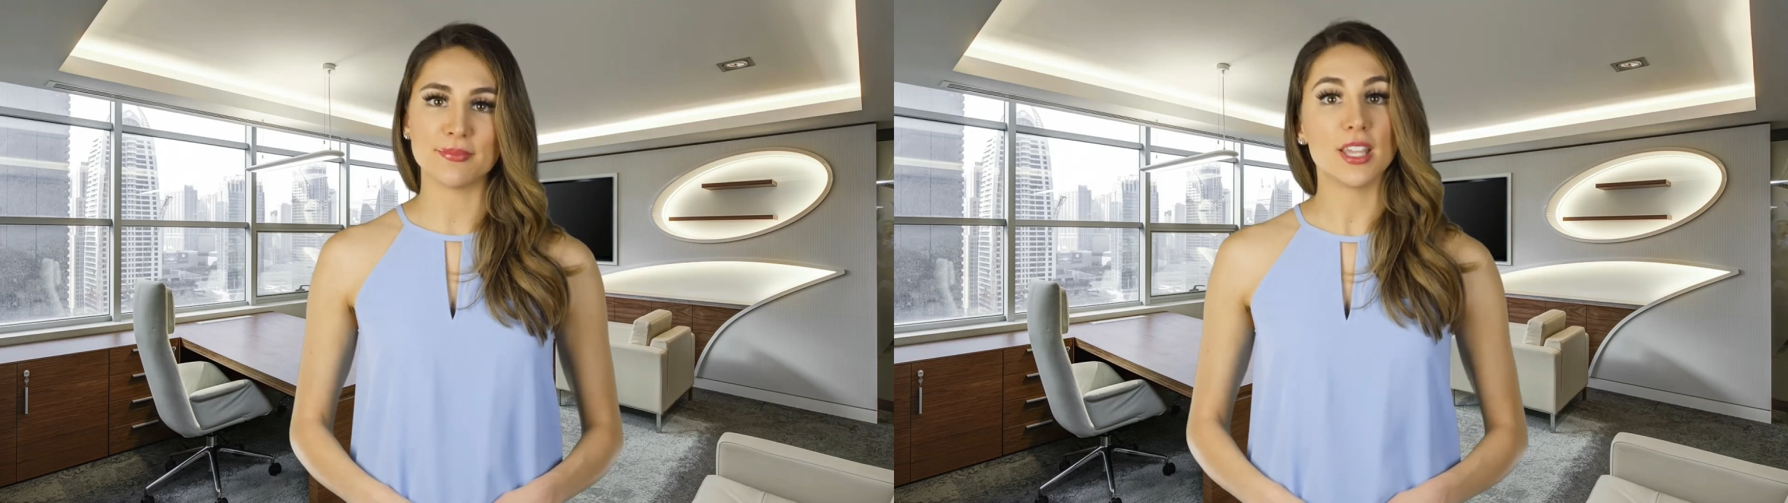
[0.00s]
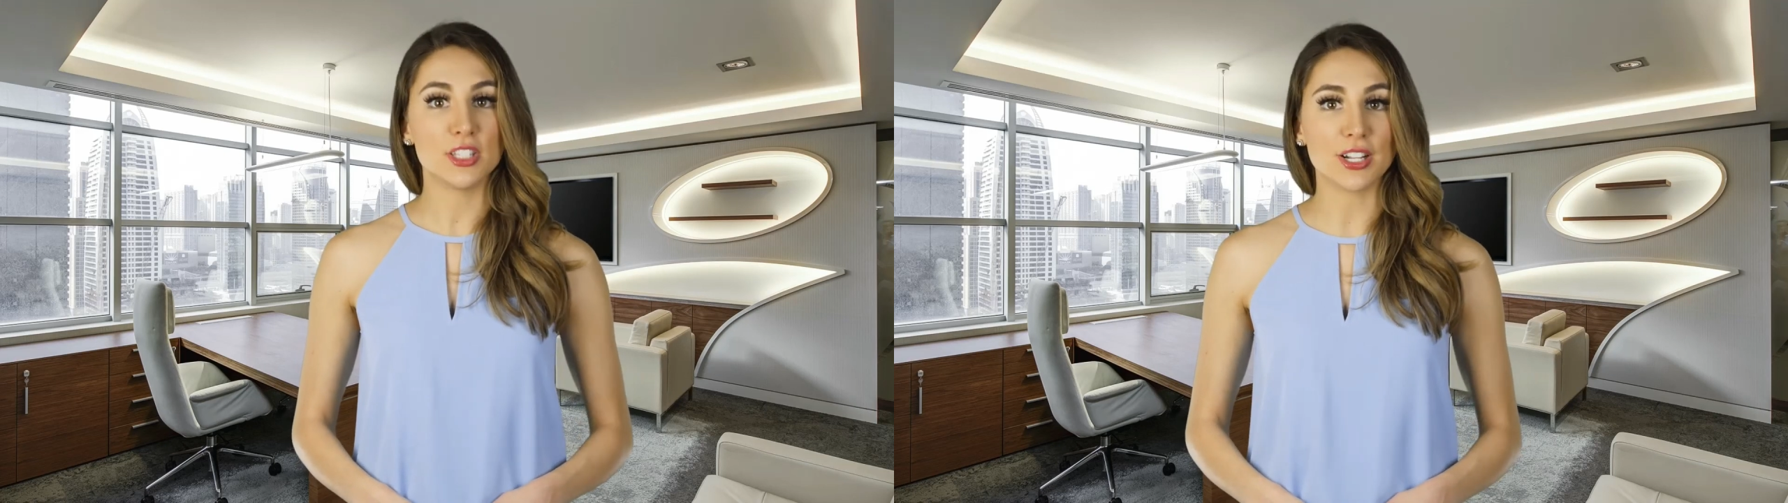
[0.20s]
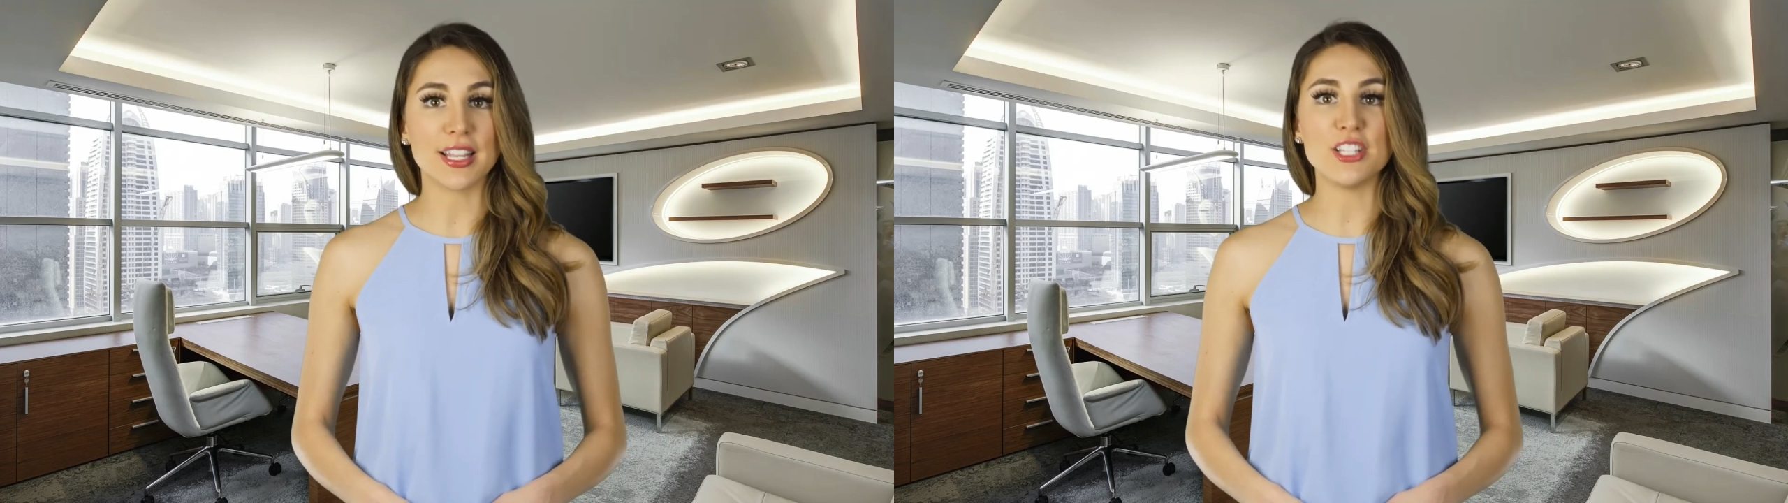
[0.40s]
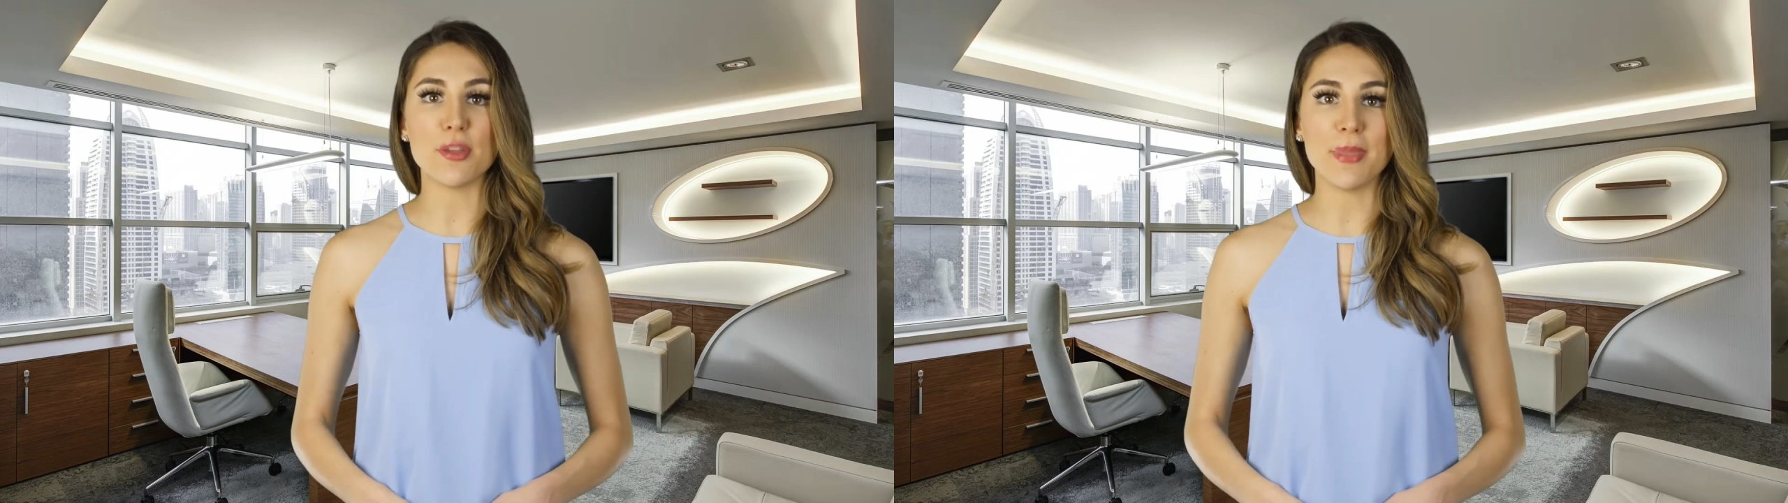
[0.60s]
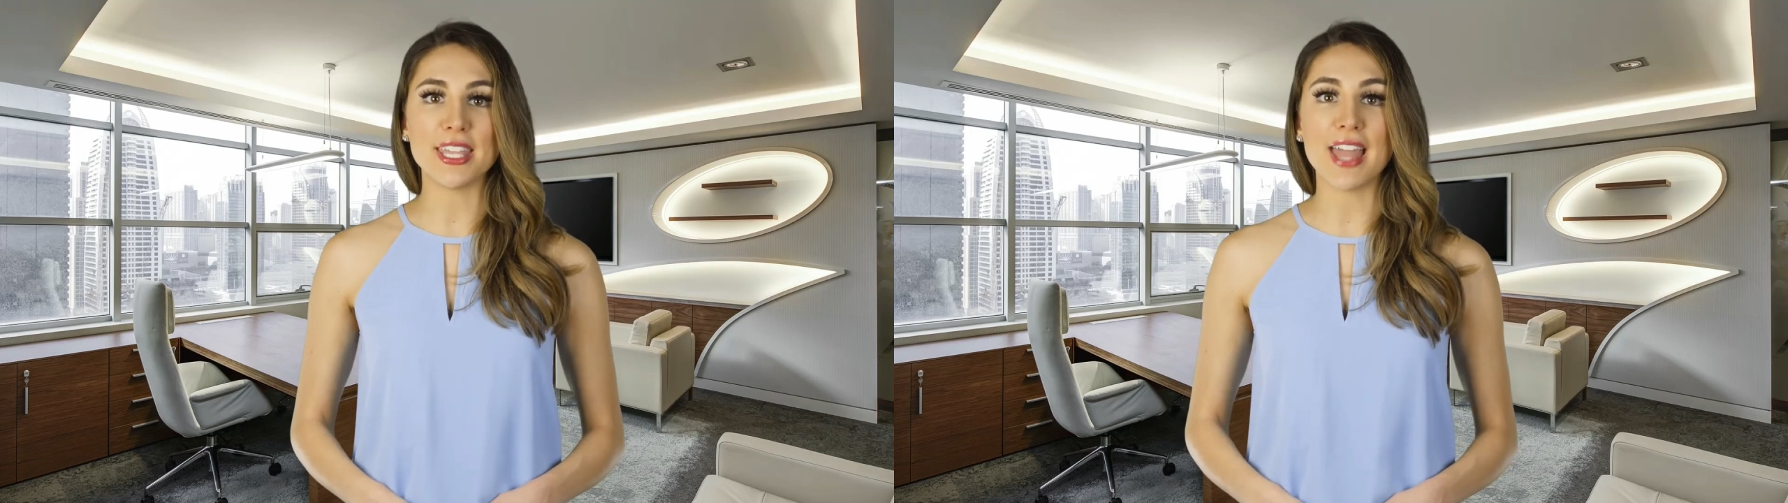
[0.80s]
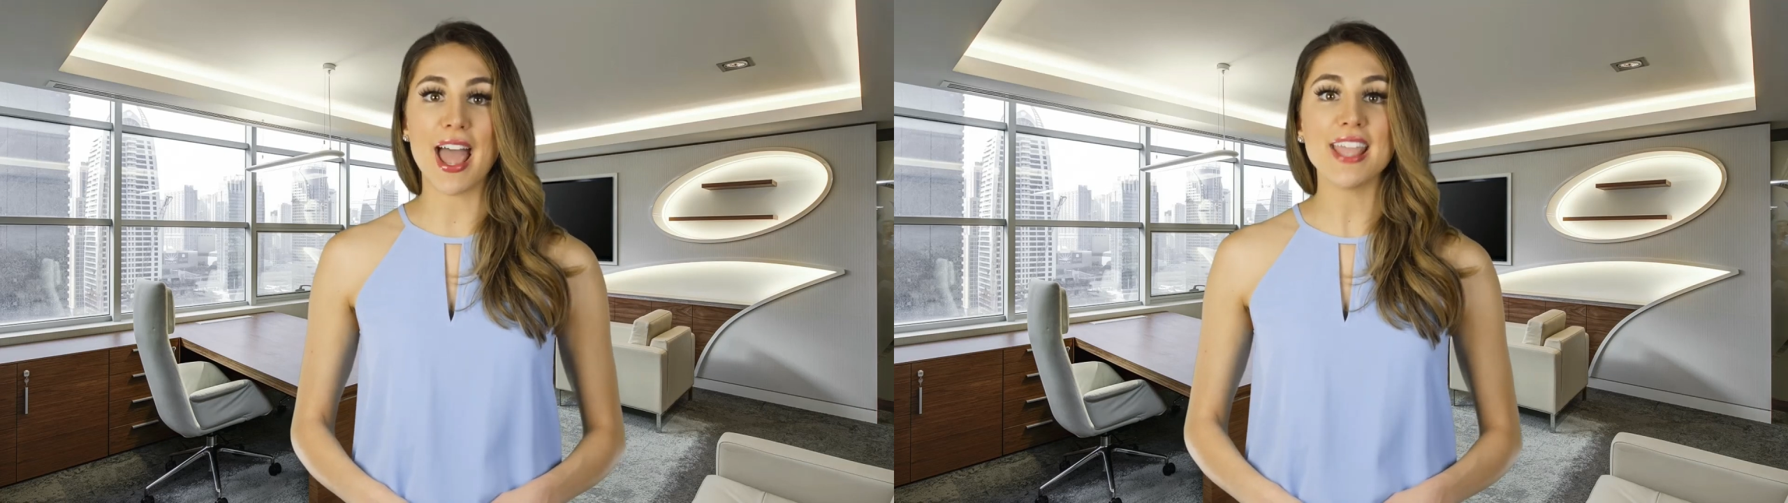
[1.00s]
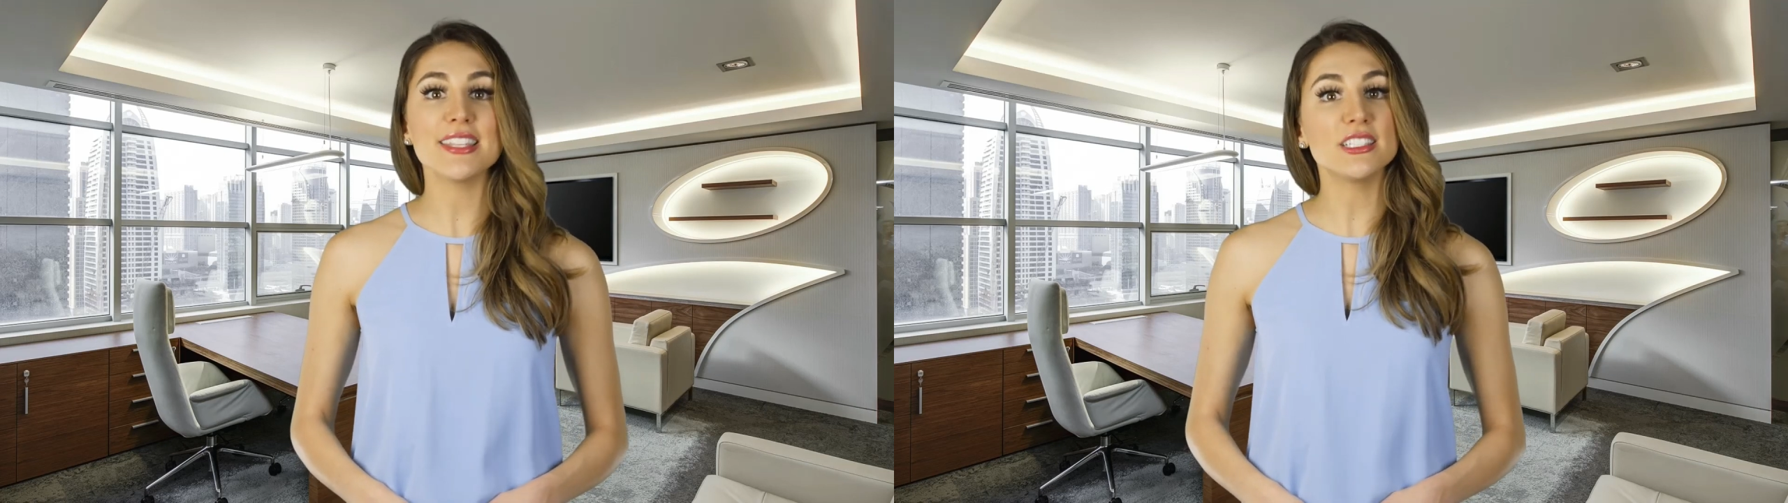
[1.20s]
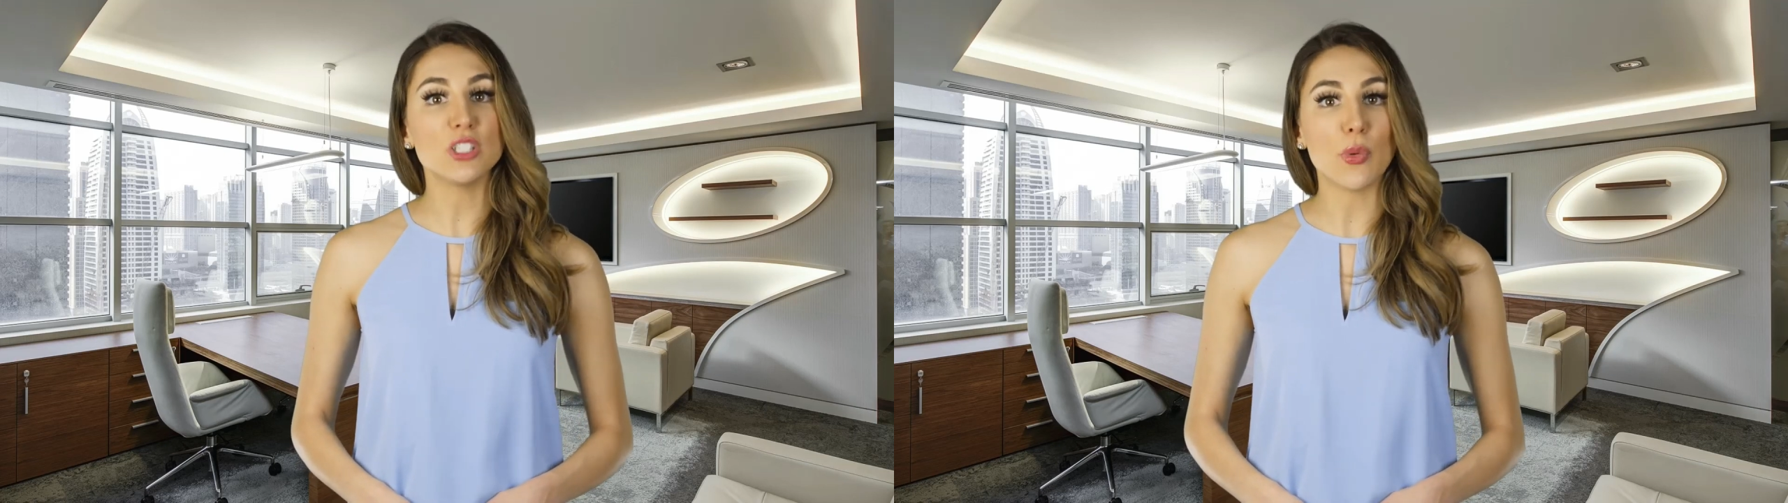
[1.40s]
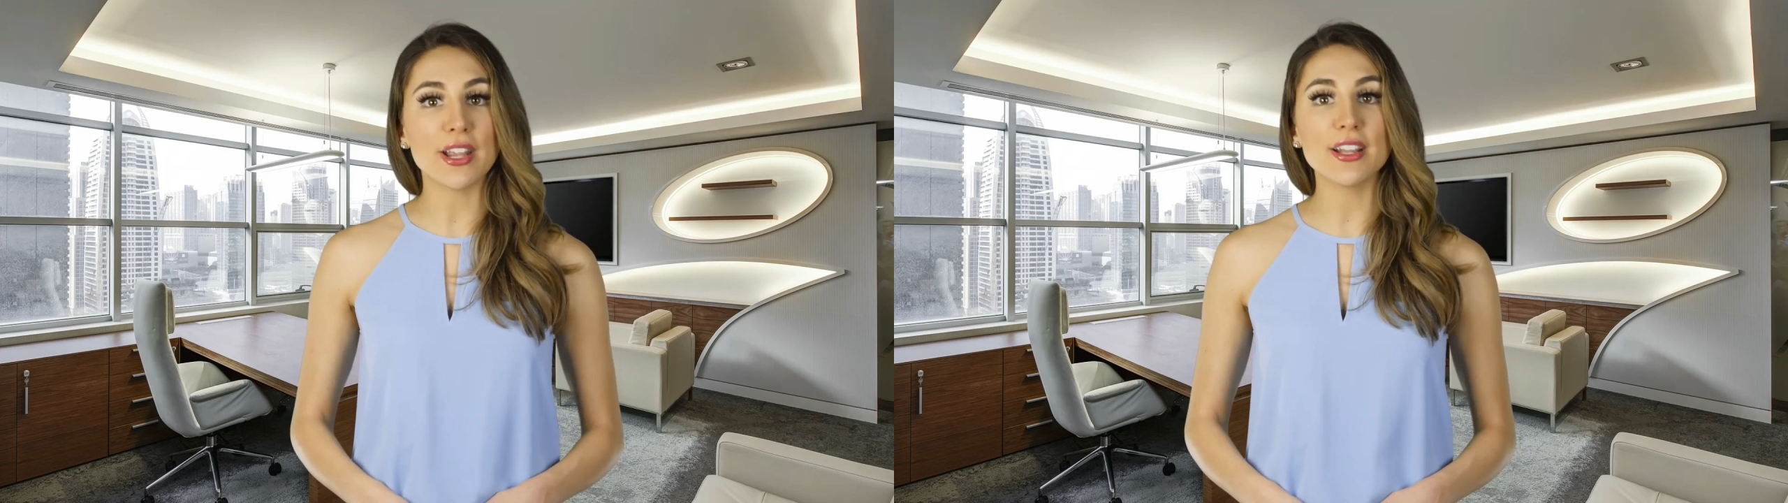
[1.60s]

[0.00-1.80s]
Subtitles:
Attorney Jimmy Hanai is a lawyer